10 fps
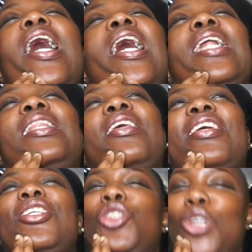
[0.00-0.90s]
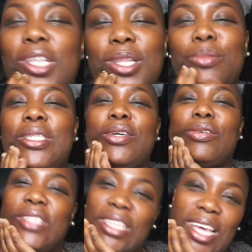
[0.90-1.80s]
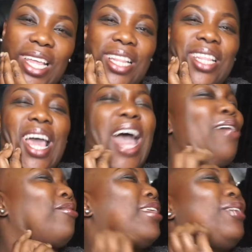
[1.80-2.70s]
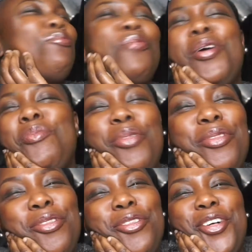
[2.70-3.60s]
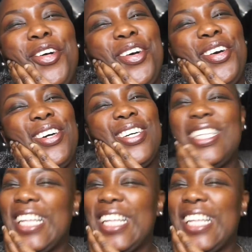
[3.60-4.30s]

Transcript: and they're enjoying themselves again how they were before.